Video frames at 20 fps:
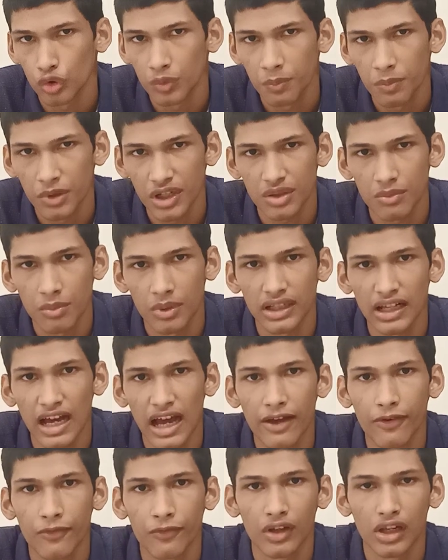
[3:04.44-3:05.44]
toothpaste, but
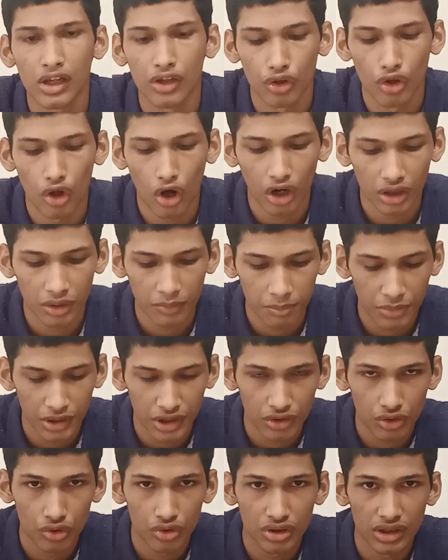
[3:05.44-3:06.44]
I will not be
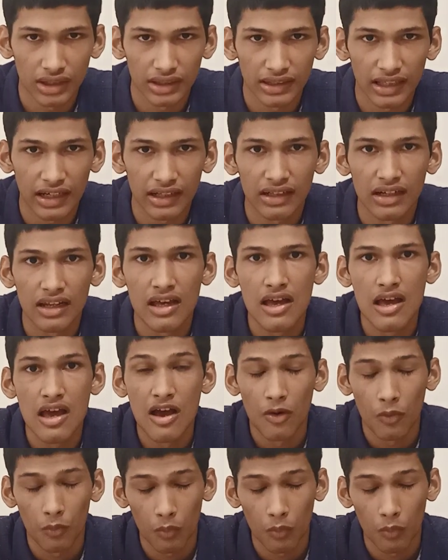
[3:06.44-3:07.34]
using that.